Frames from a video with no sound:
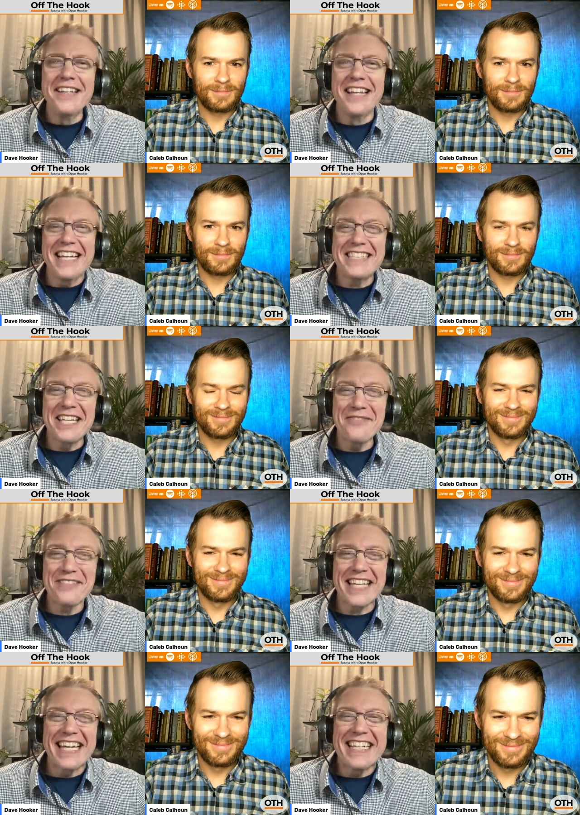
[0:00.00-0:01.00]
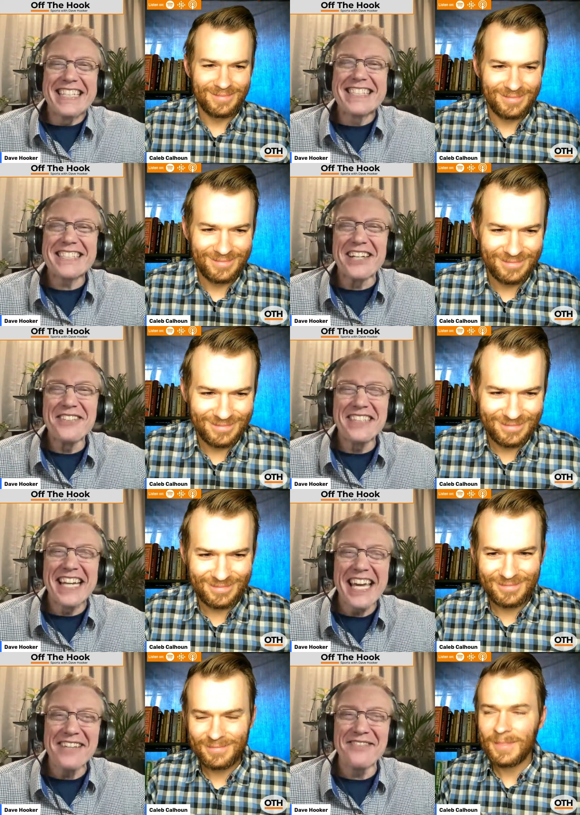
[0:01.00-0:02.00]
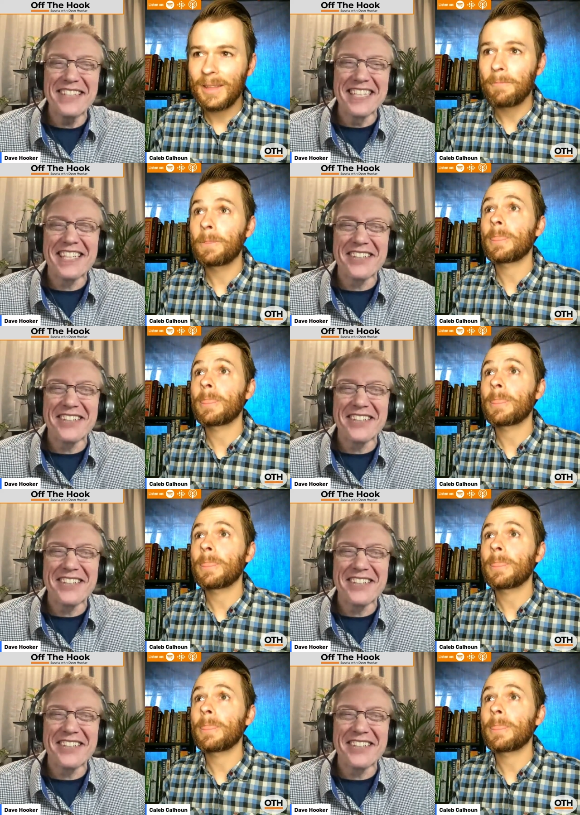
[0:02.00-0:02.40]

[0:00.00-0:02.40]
Speaker 1: that's him saying his own name to